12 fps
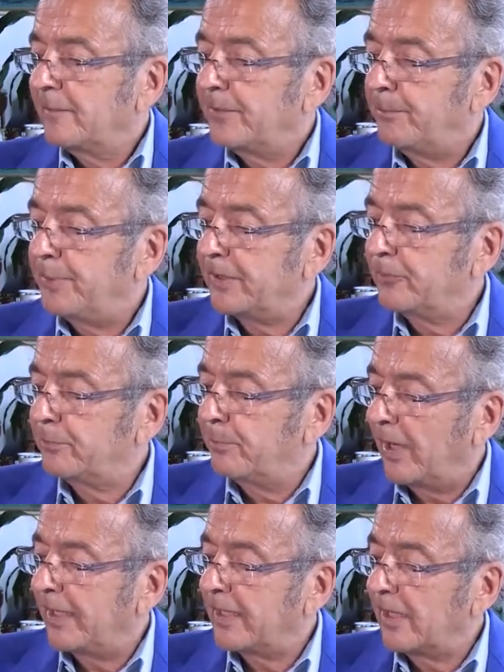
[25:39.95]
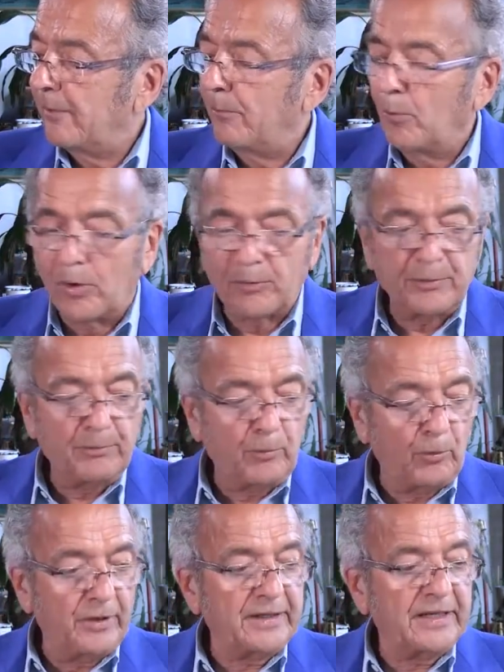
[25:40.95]
The big's buying up more and
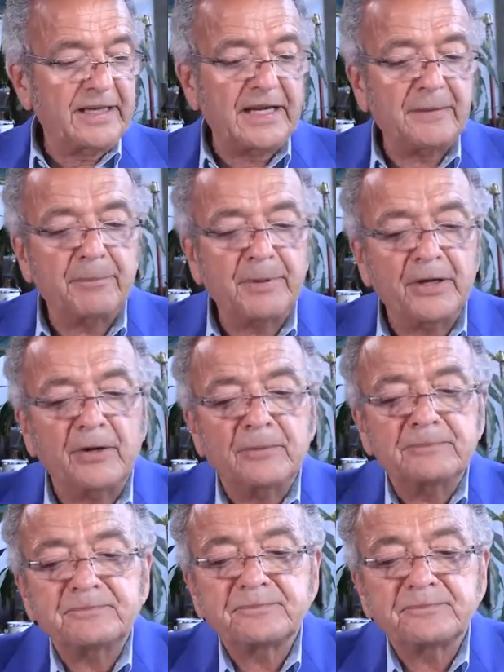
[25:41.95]
more and getting bigger,